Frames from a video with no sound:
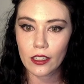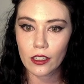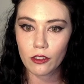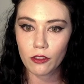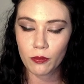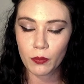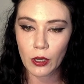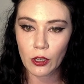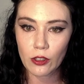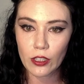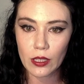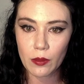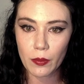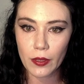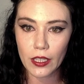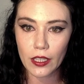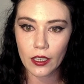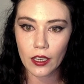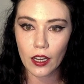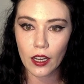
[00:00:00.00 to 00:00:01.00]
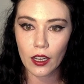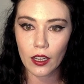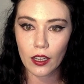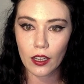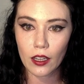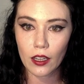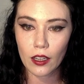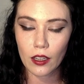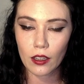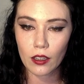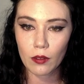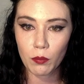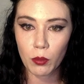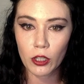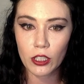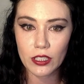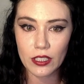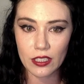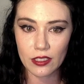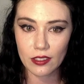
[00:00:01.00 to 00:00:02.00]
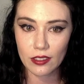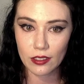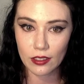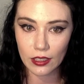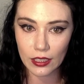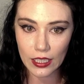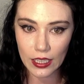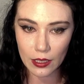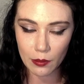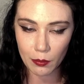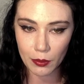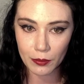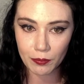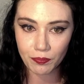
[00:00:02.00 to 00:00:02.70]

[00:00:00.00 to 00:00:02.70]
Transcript: of Bodie being put to sleep.